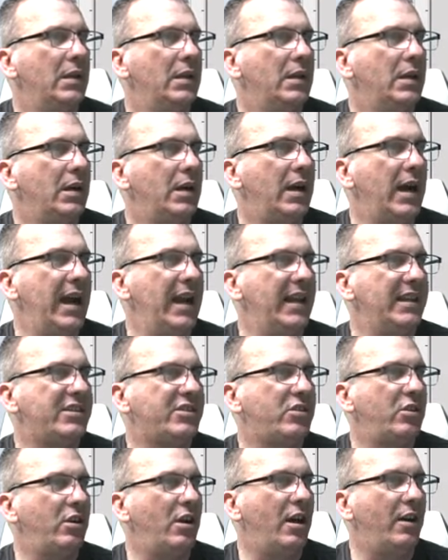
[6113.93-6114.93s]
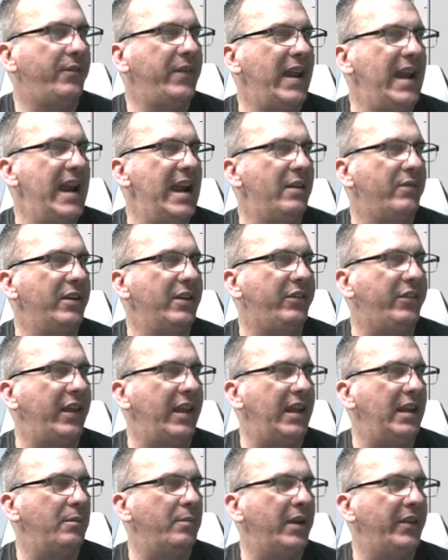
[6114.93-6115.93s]
All right, let's turn off
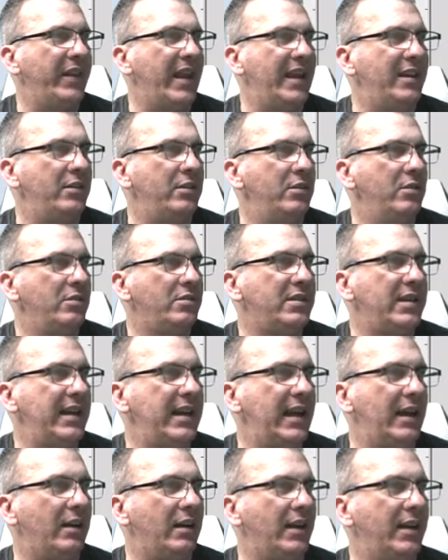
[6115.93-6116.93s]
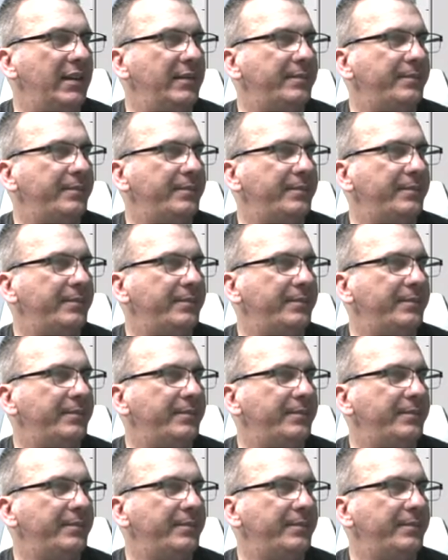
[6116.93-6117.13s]
everything but that new state outline.